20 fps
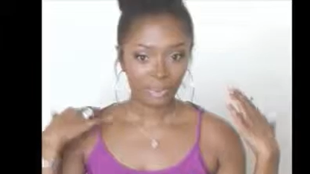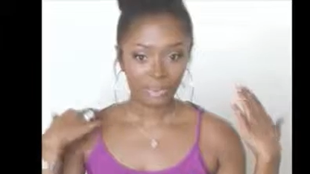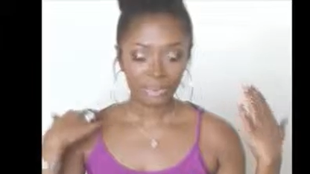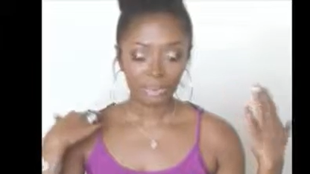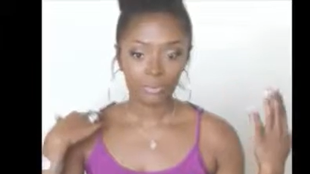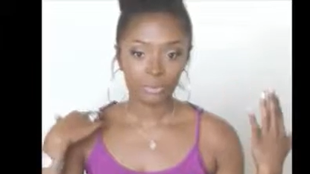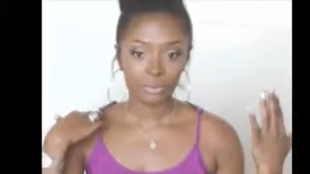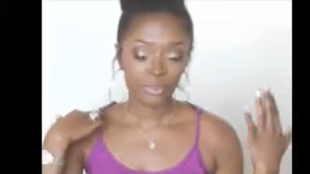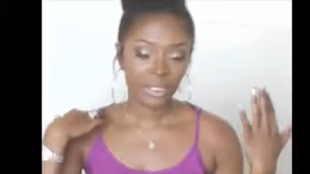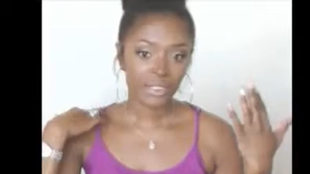a
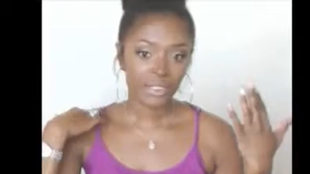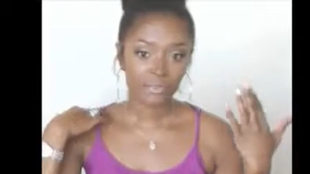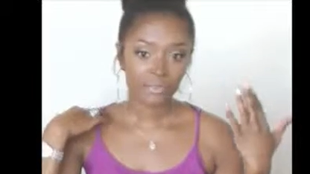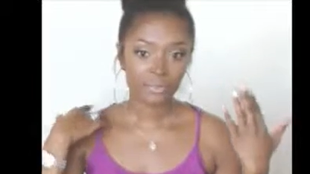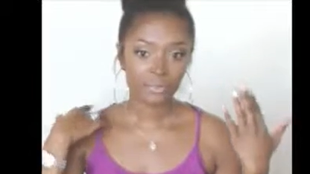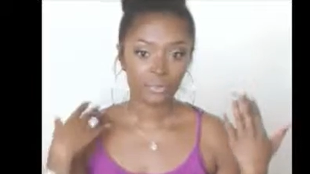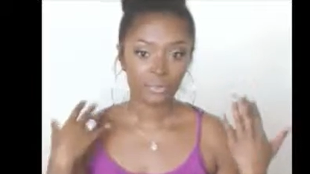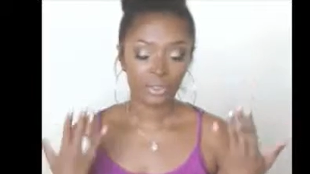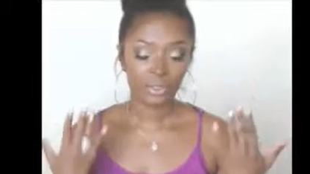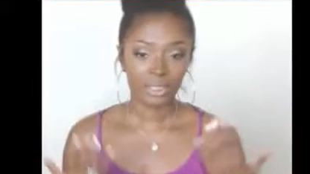couple of days
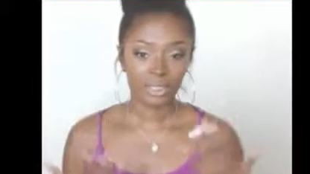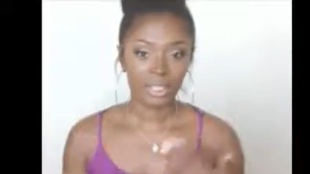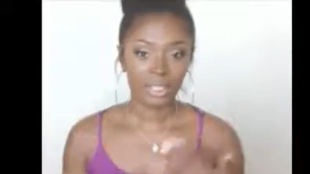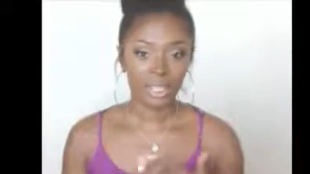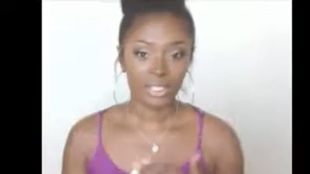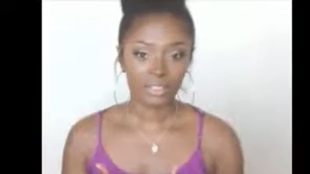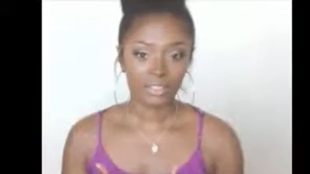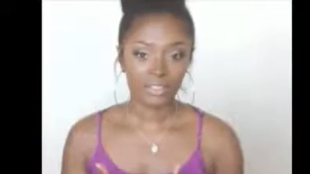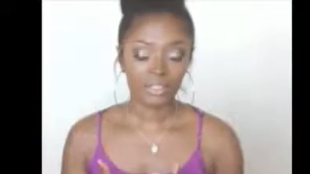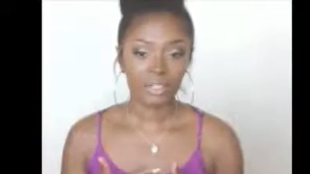before
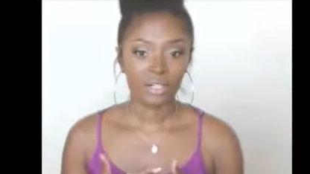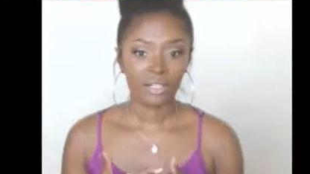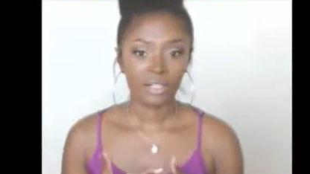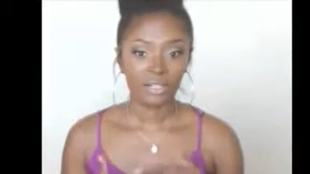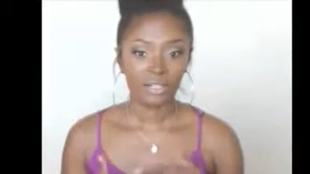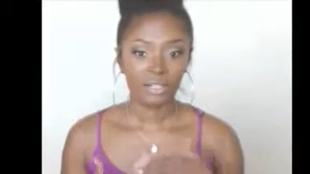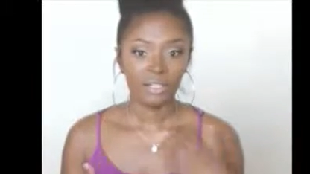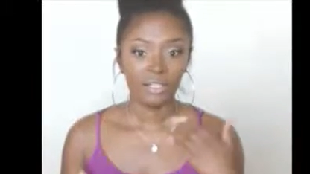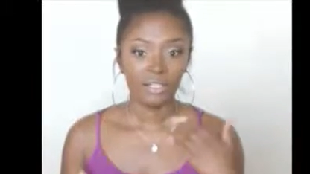class started